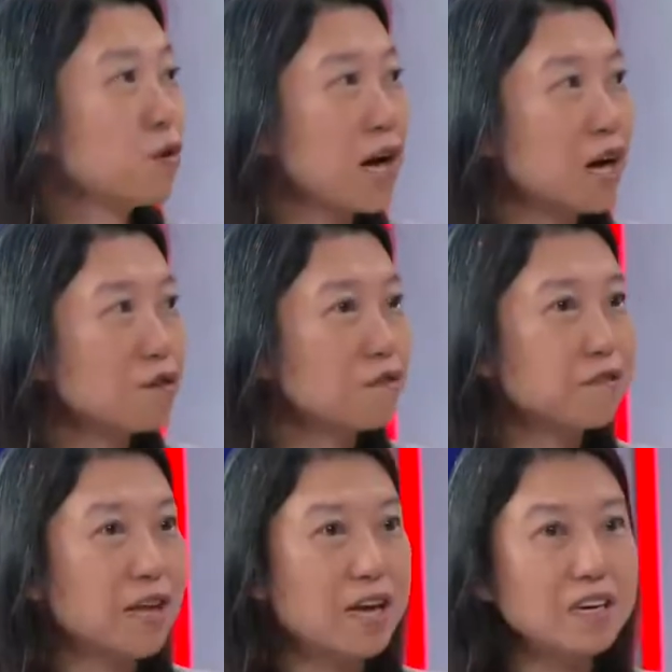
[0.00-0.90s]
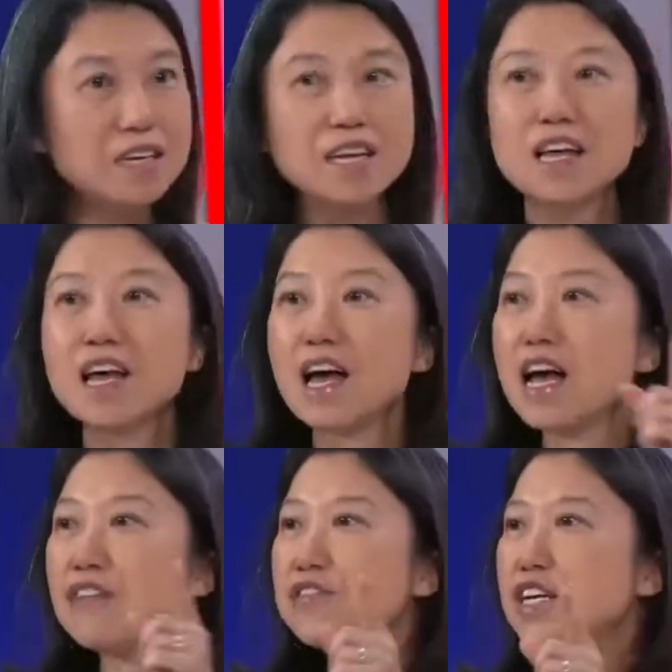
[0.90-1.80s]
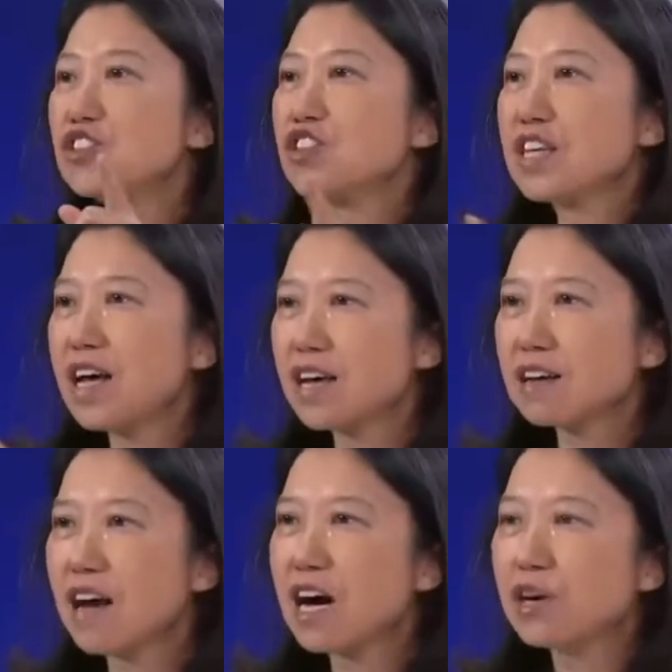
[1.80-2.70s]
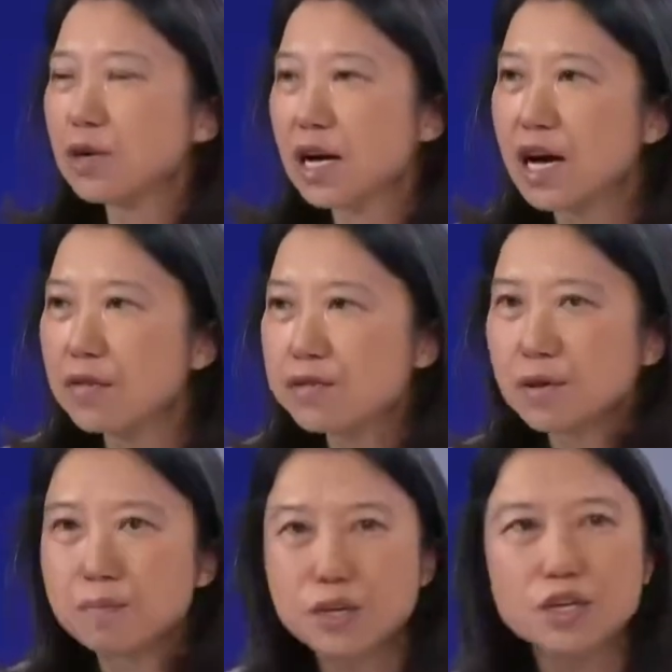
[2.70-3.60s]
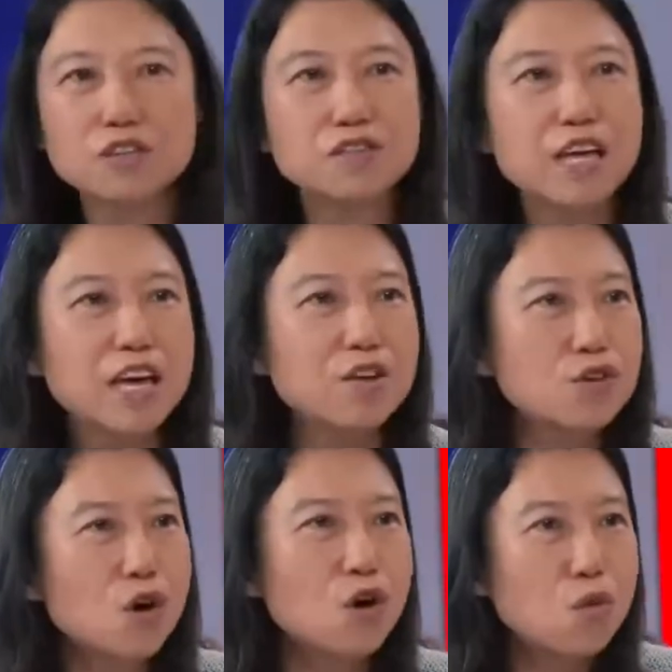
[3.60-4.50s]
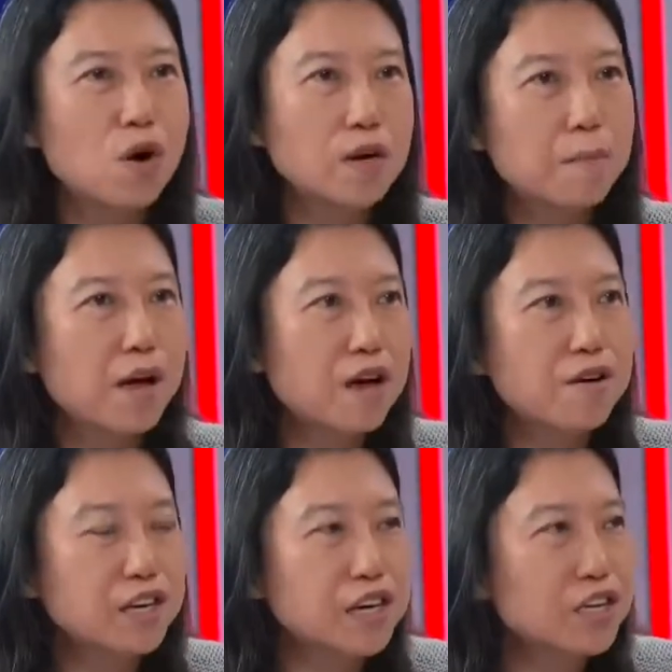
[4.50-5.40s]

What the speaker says: our flag and they sang our anthem because they know what America